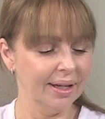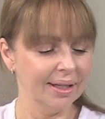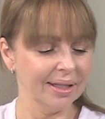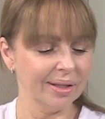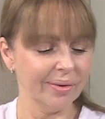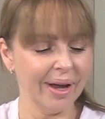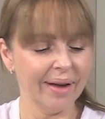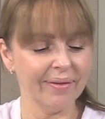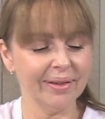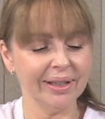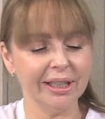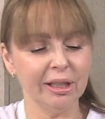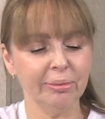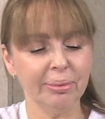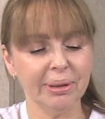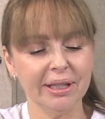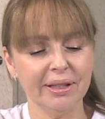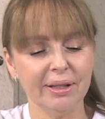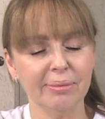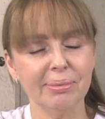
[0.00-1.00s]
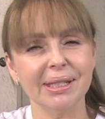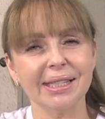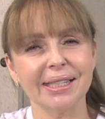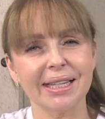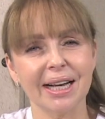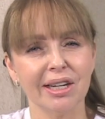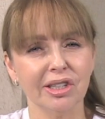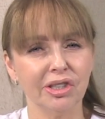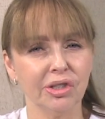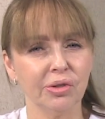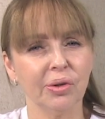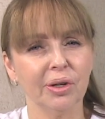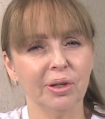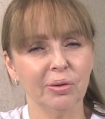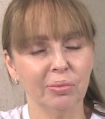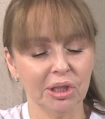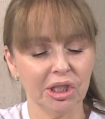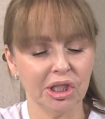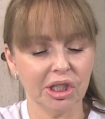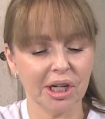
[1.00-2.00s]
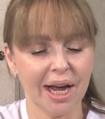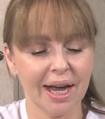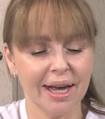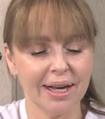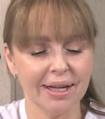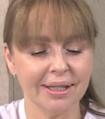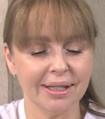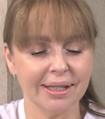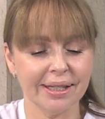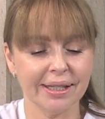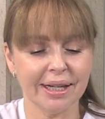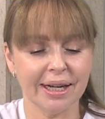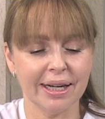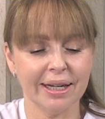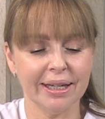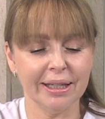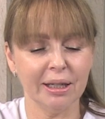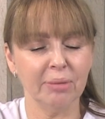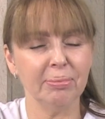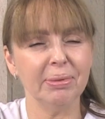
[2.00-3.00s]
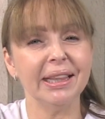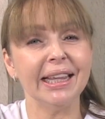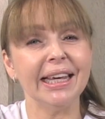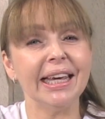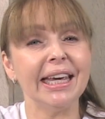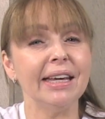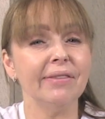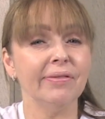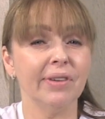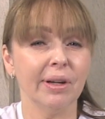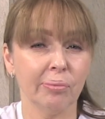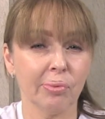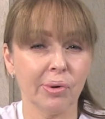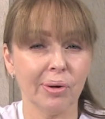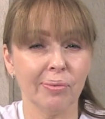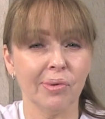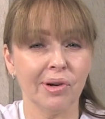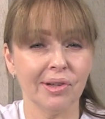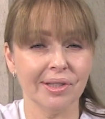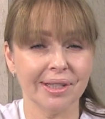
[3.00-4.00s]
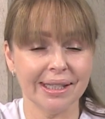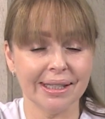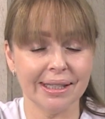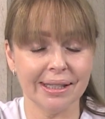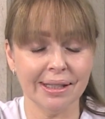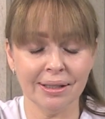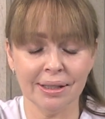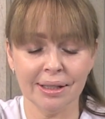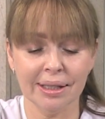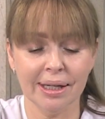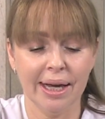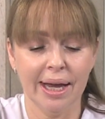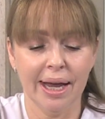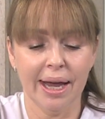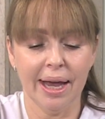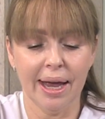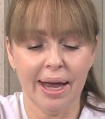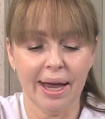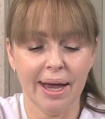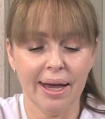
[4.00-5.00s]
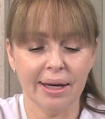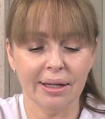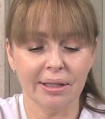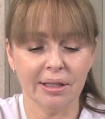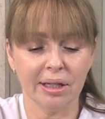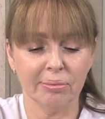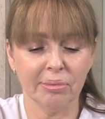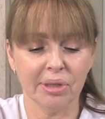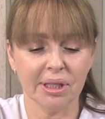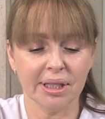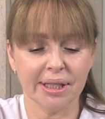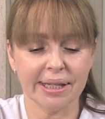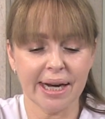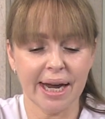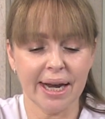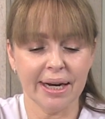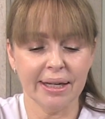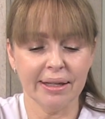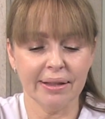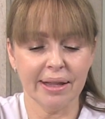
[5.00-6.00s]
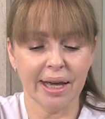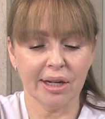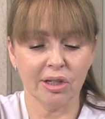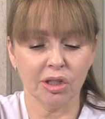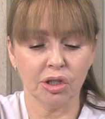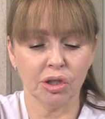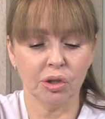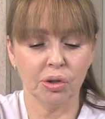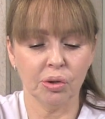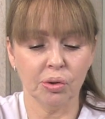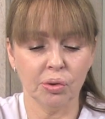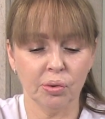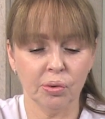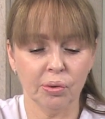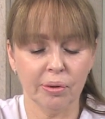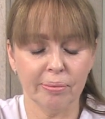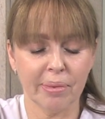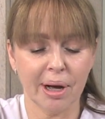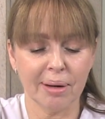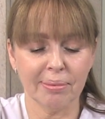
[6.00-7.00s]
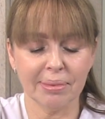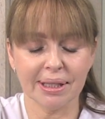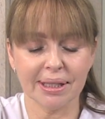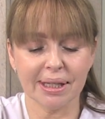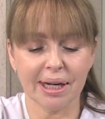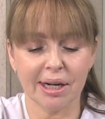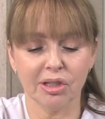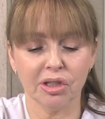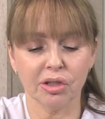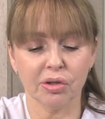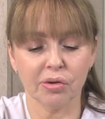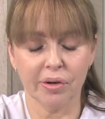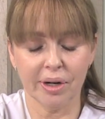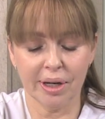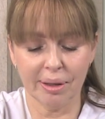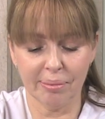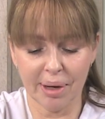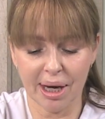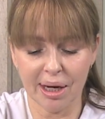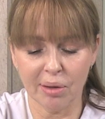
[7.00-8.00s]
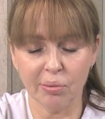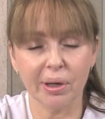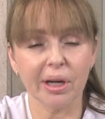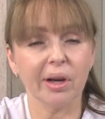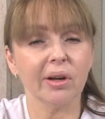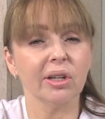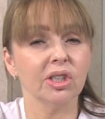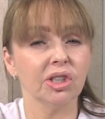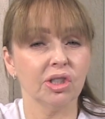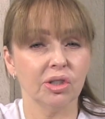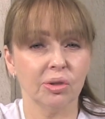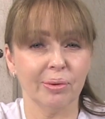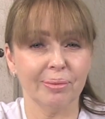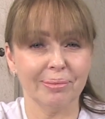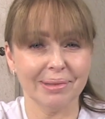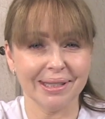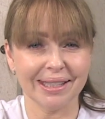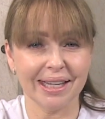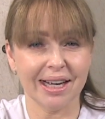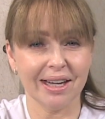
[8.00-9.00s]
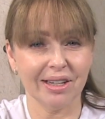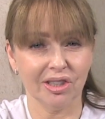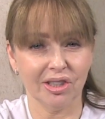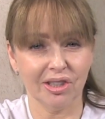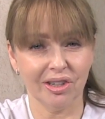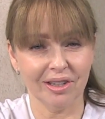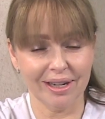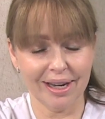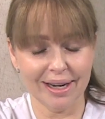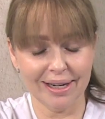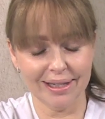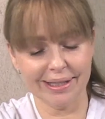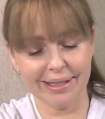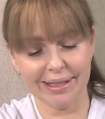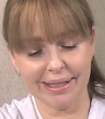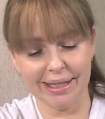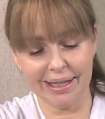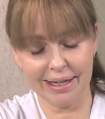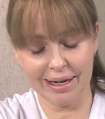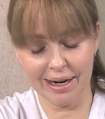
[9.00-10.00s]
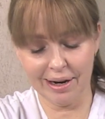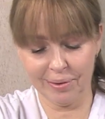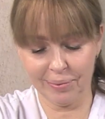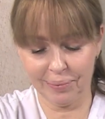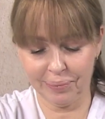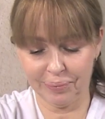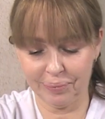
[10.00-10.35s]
So we have a little bit of the massage oil, which has a little bit of the evening primrose in it. And I'm just adding that to my massage cream, and we're going to do a massage on Laila's skin now.